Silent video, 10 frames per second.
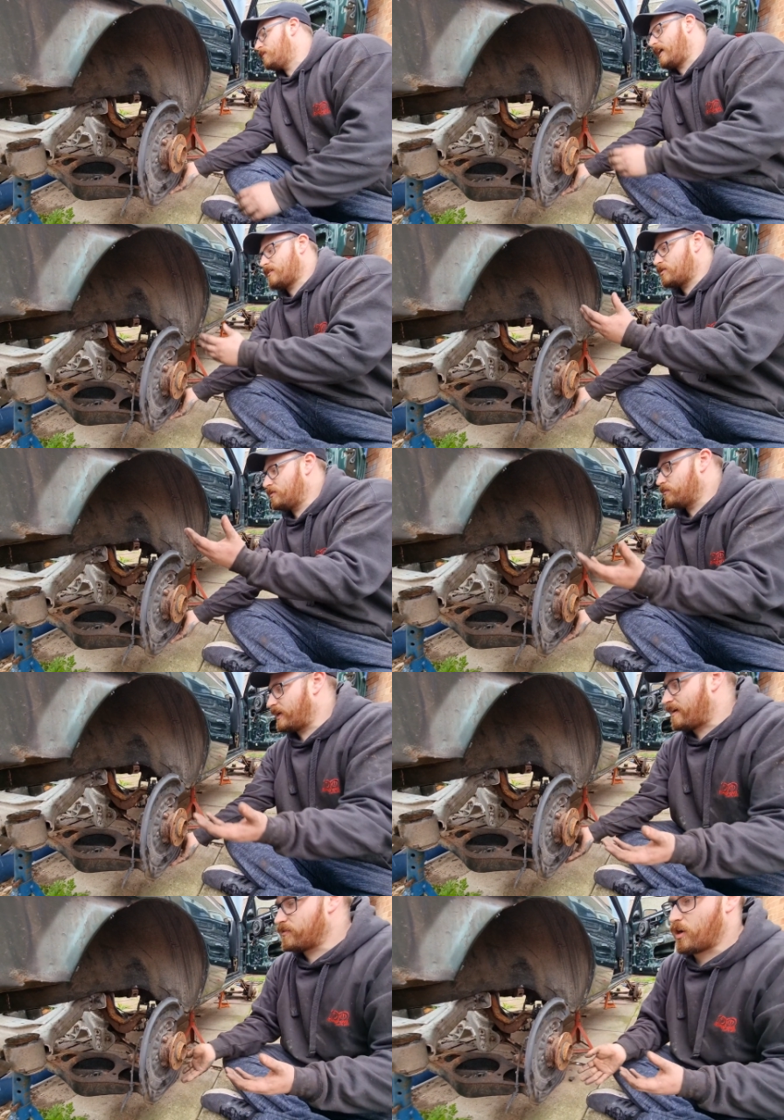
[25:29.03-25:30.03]
that's we
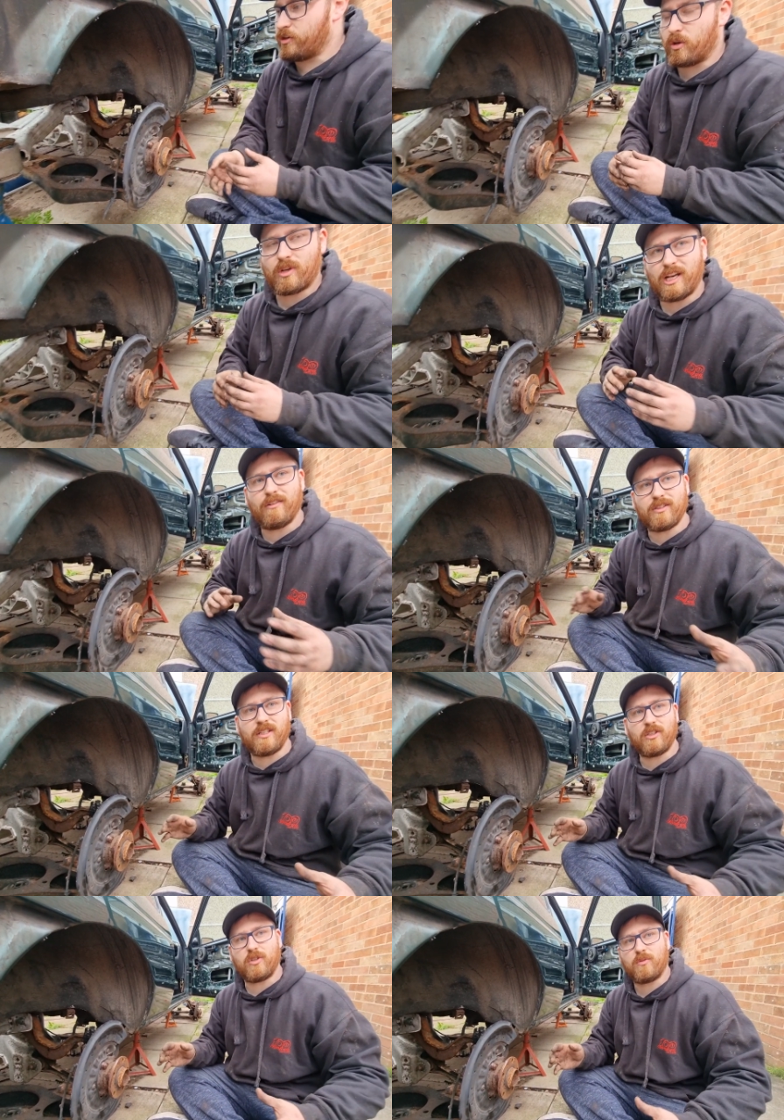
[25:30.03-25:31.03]
haven't got no clearance and
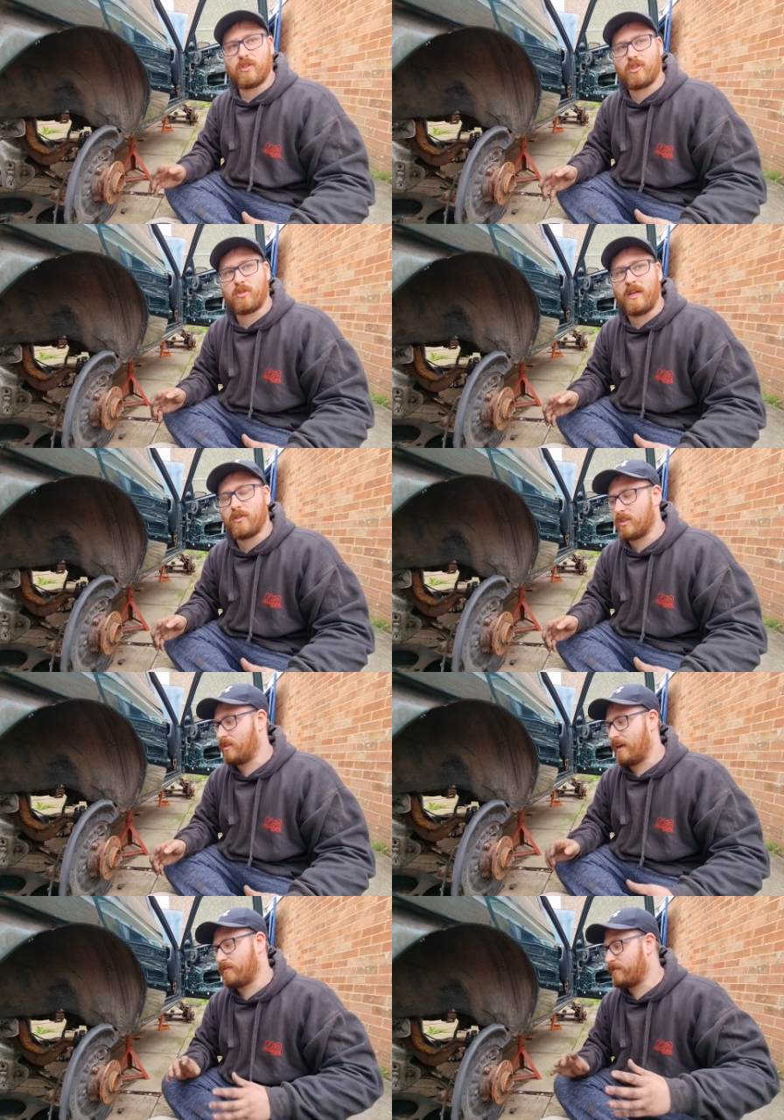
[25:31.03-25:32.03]
issues with the suspension.
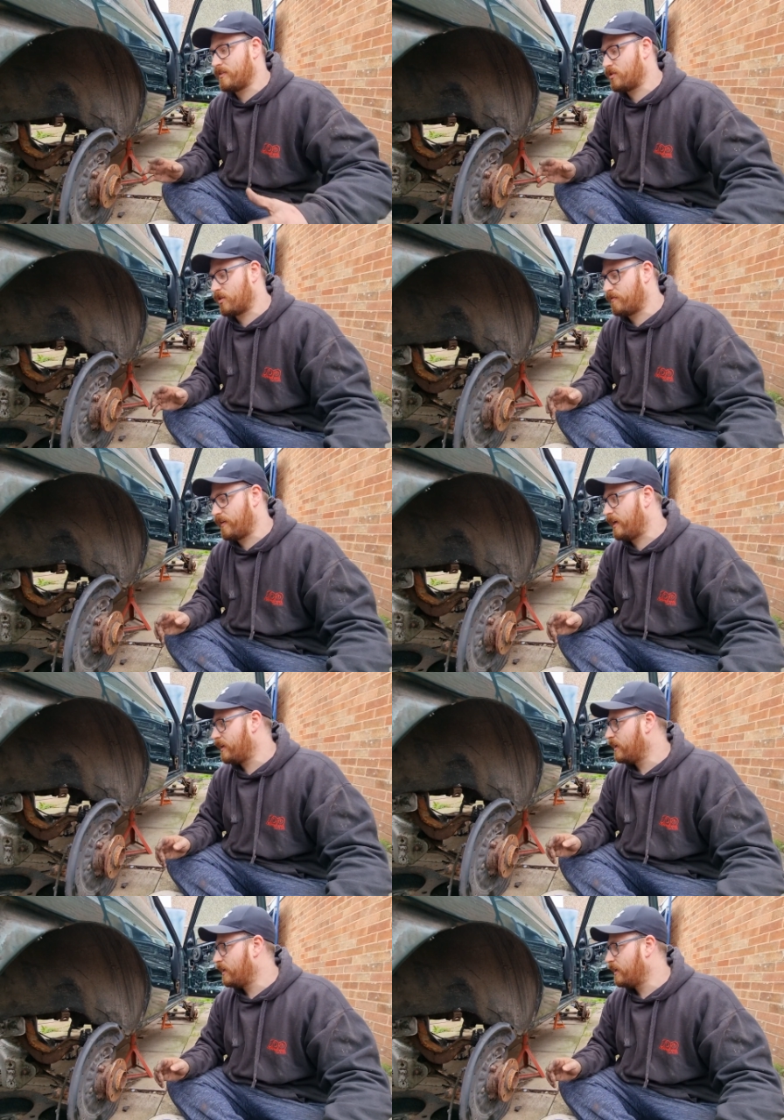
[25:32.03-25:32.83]
Everything should fit.